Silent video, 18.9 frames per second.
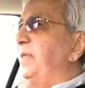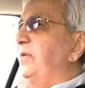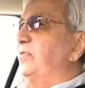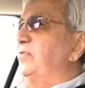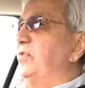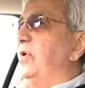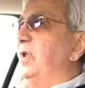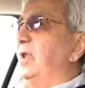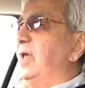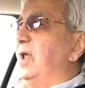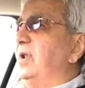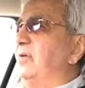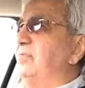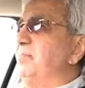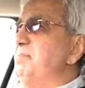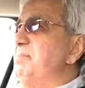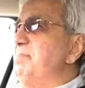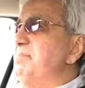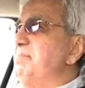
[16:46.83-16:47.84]
So a lot
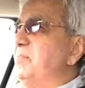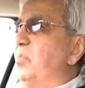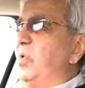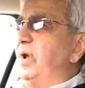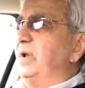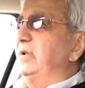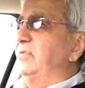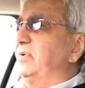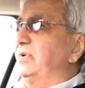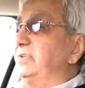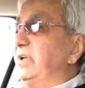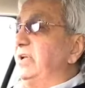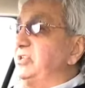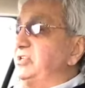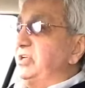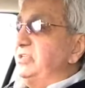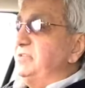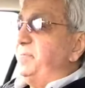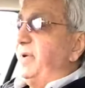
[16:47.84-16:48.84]
of wonderful
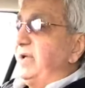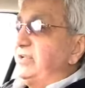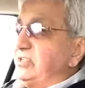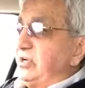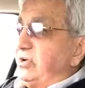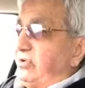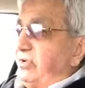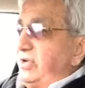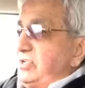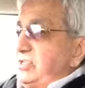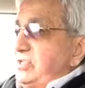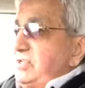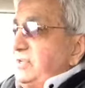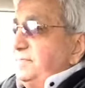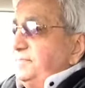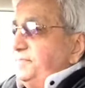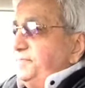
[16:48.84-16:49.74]
teachings. Pastor Chris,